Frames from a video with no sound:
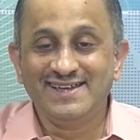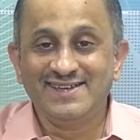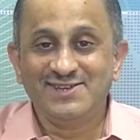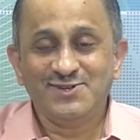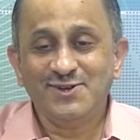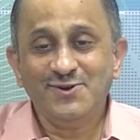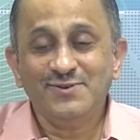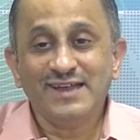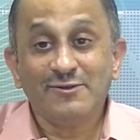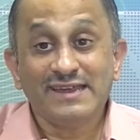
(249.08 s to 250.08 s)
So,
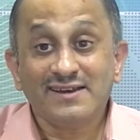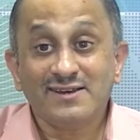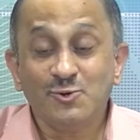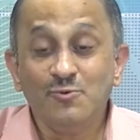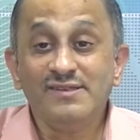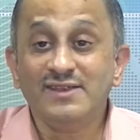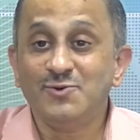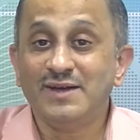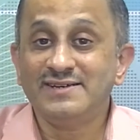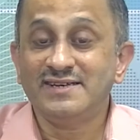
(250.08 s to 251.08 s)
now there are two
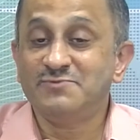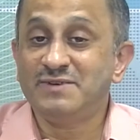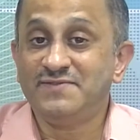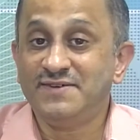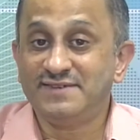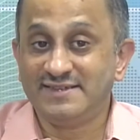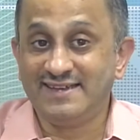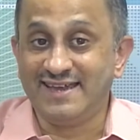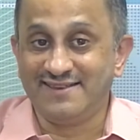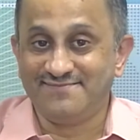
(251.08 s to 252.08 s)
situations which we have
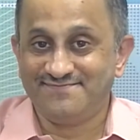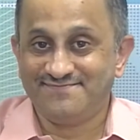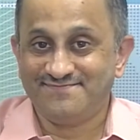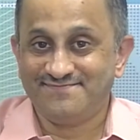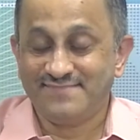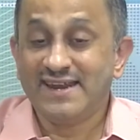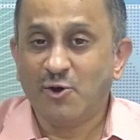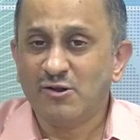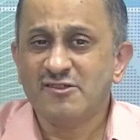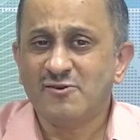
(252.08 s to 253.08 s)
seen. There are
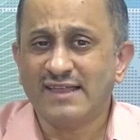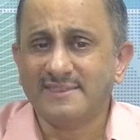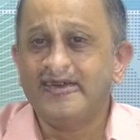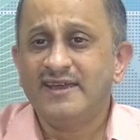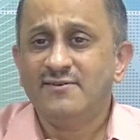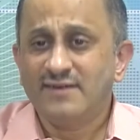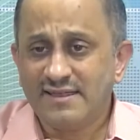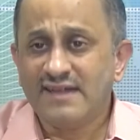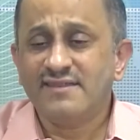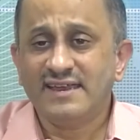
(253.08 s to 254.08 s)
also others. As
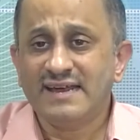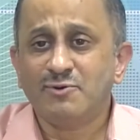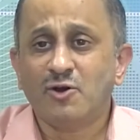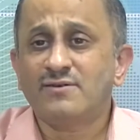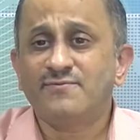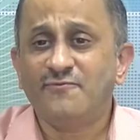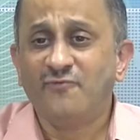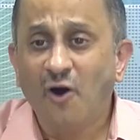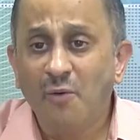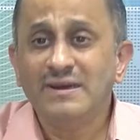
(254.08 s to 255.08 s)
I said, I am not
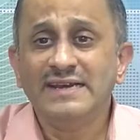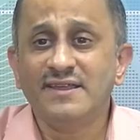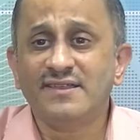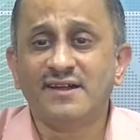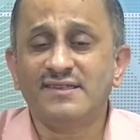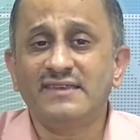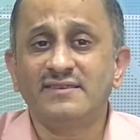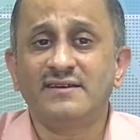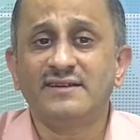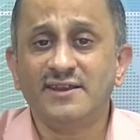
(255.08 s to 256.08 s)
formally discussing
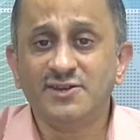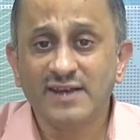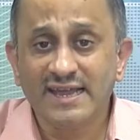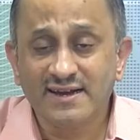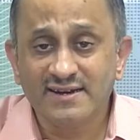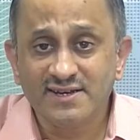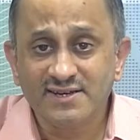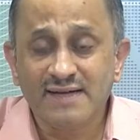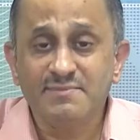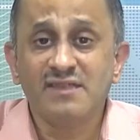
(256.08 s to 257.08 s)
the Dirichlet
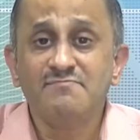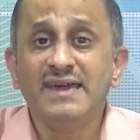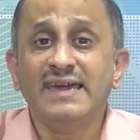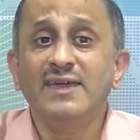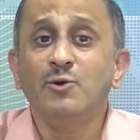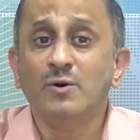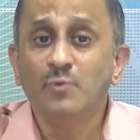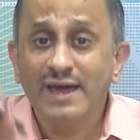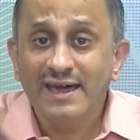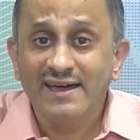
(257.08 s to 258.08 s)
condition, I am just making you
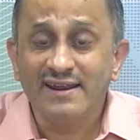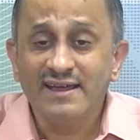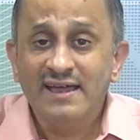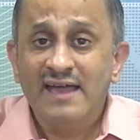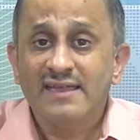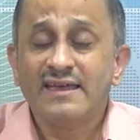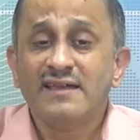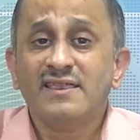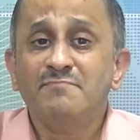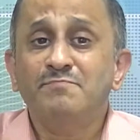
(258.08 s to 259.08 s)
aware that there are
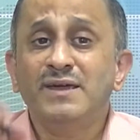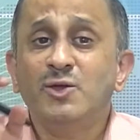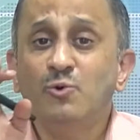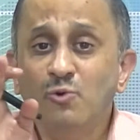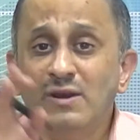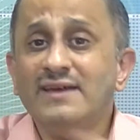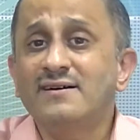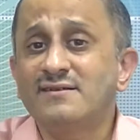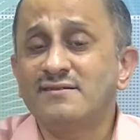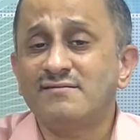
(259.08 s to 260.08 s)
some
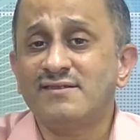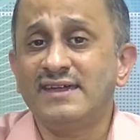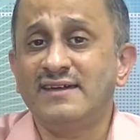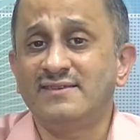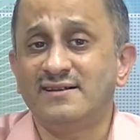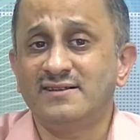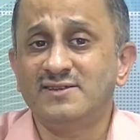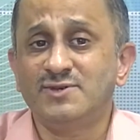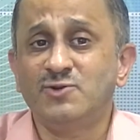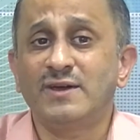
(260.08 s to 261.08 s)
peculiar signals
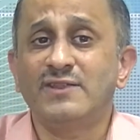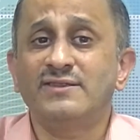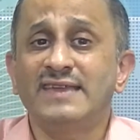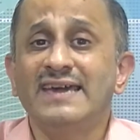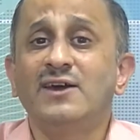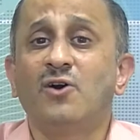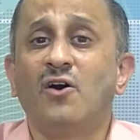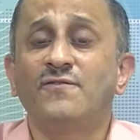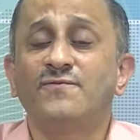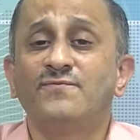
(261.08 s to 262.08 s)
which you can think
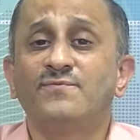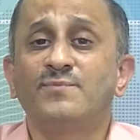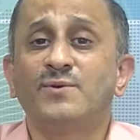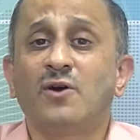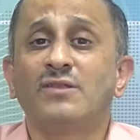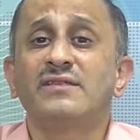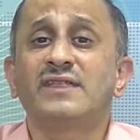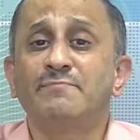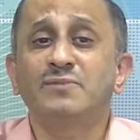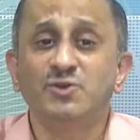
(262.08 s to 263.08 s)
of
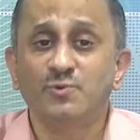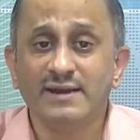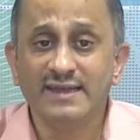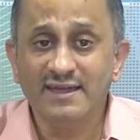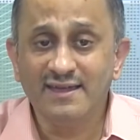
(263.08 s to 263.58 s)
conceptually